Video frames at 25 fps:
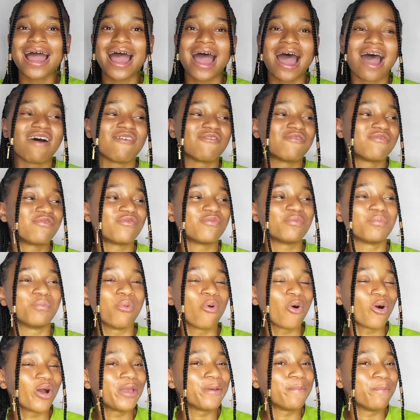have
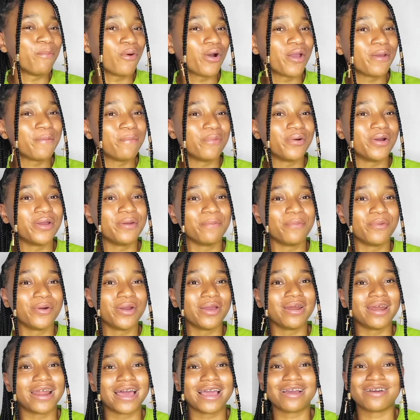boy boy boy
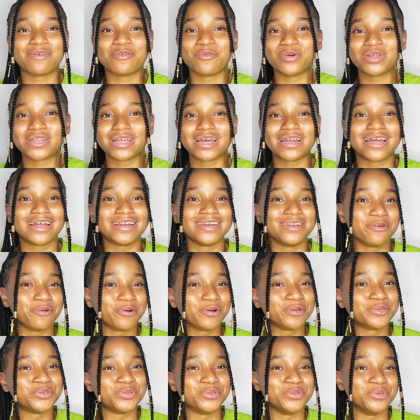boy like water that they
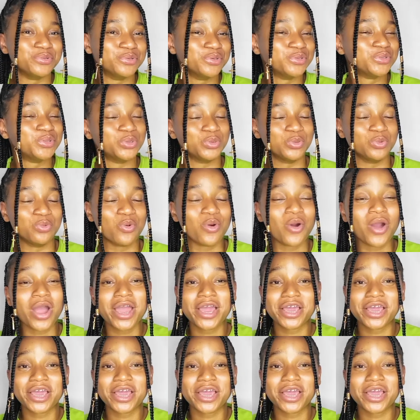want to use to